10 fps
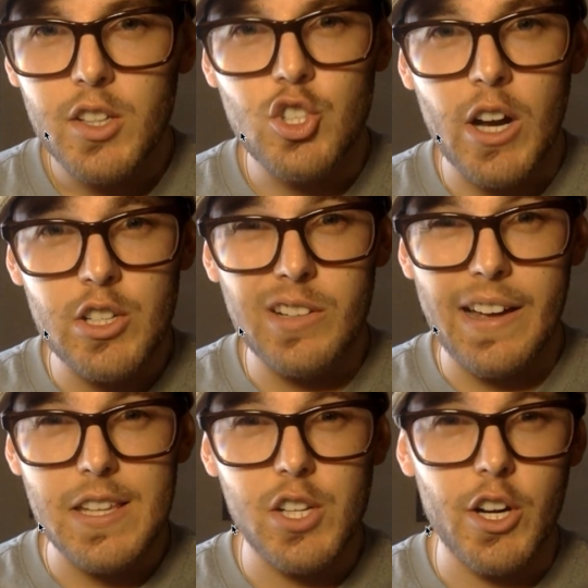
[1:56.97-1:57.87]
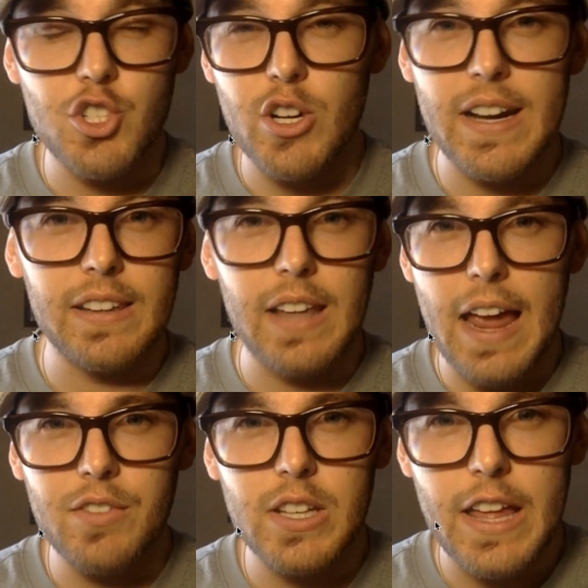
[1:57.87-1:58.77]
Josh and I started trading
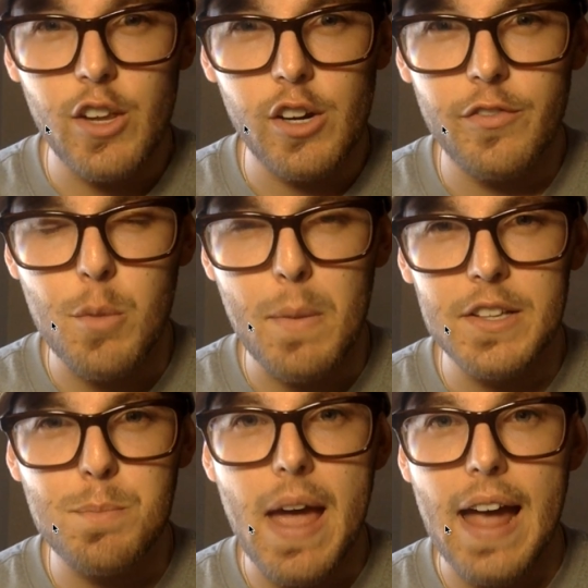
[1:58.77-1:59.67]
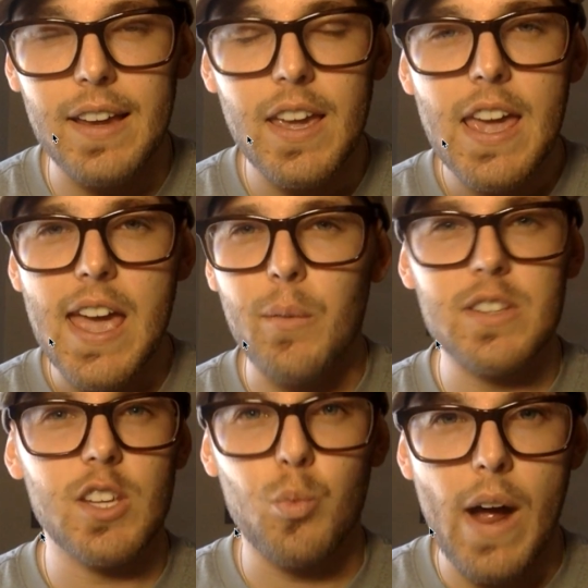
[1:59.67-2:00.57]
live together a few months back, and we
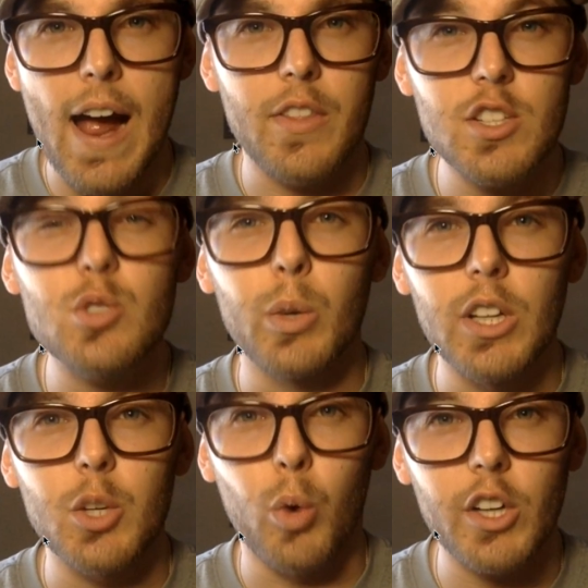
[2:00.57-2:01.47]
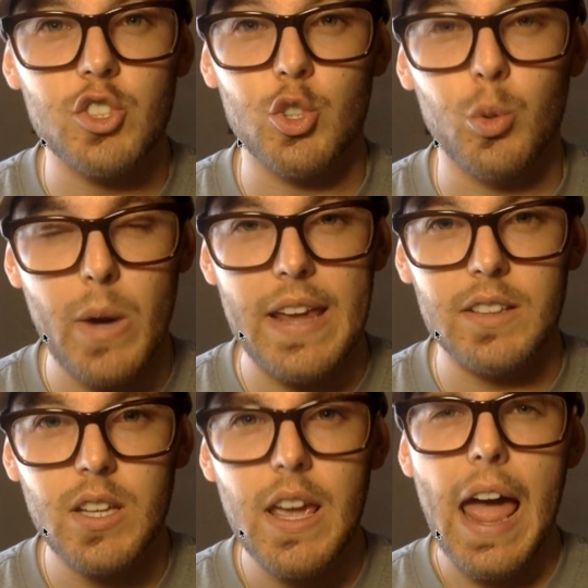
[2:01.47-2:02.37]
said, wow, this really works
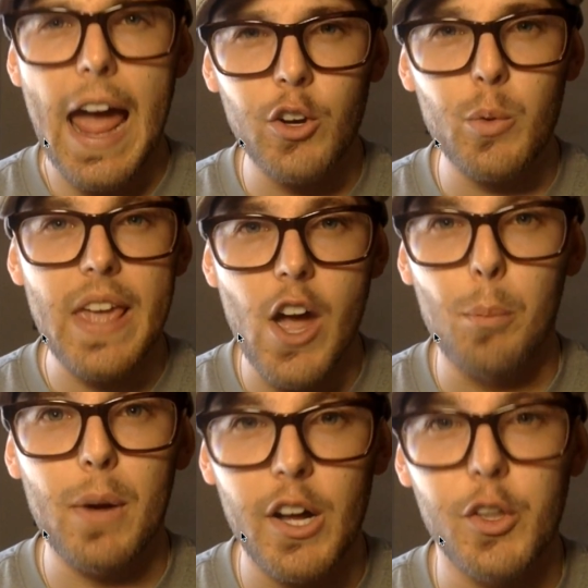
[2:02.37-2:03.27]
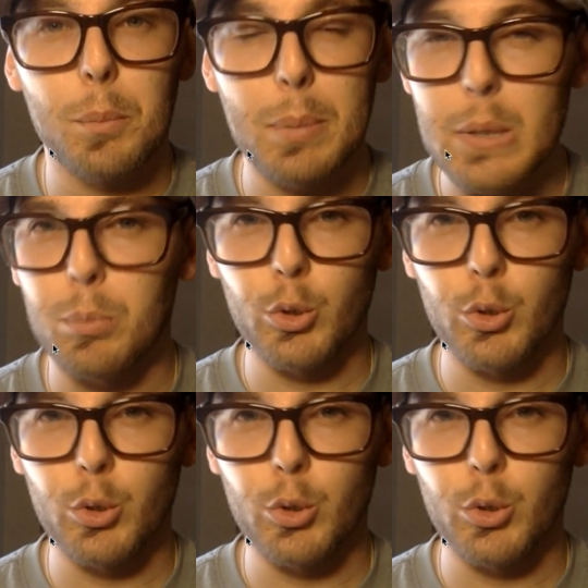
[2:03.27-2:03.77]
great. How do we help other people